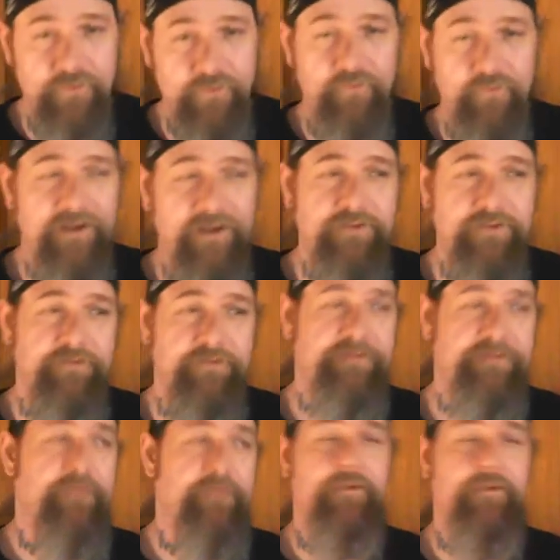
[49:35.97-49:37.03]
it. Why do you think
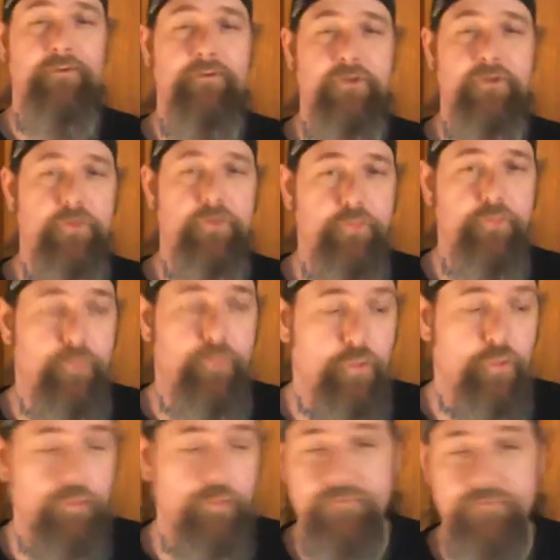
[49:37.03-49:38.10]
they were able to go through
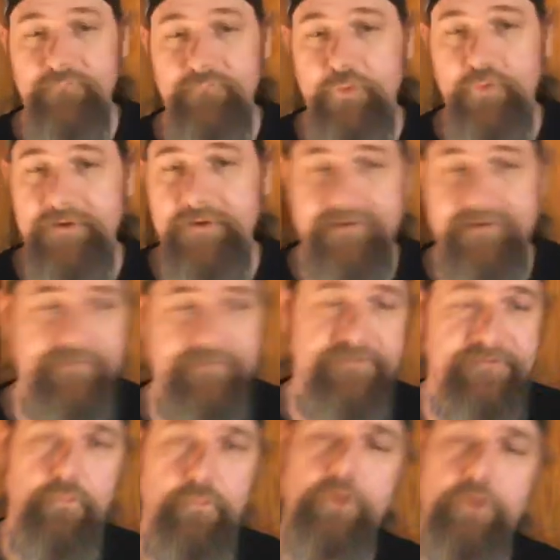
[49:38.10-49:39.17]
portals and
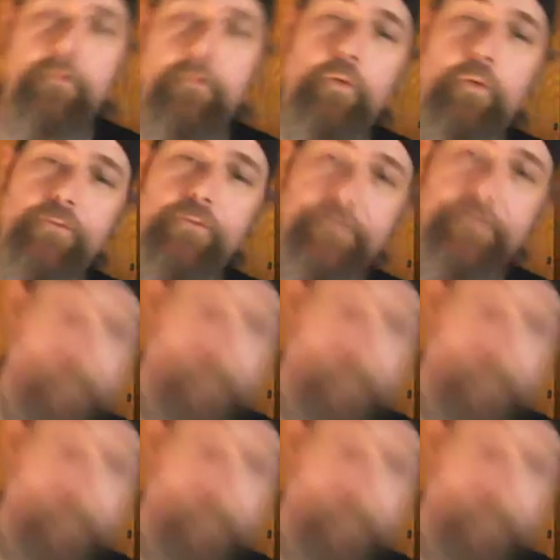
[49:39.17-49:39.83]
vortexes and wormholes?